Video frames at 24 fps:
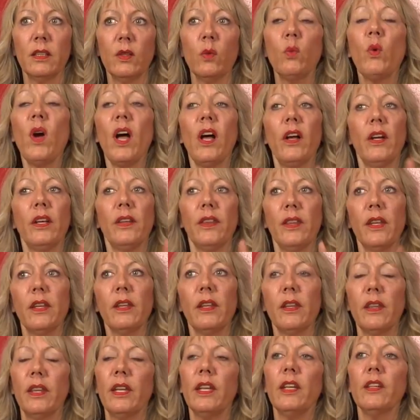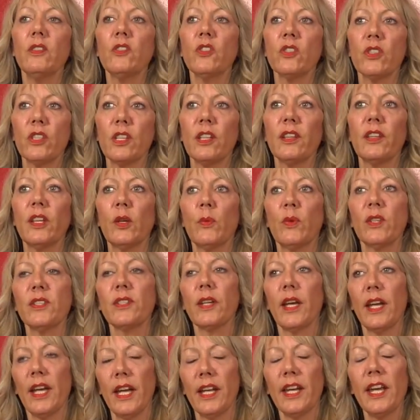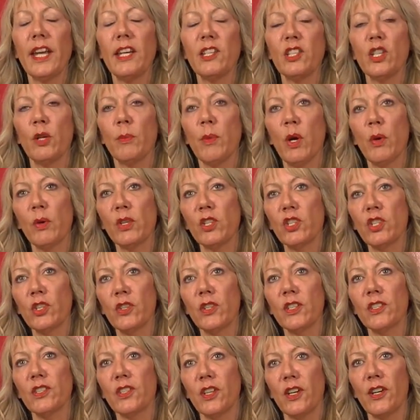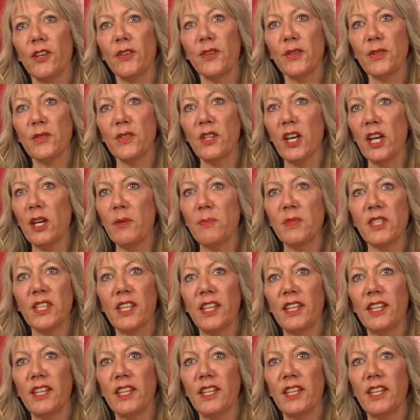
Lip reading: well, the interesting thing was I had HMO insurance at all those times,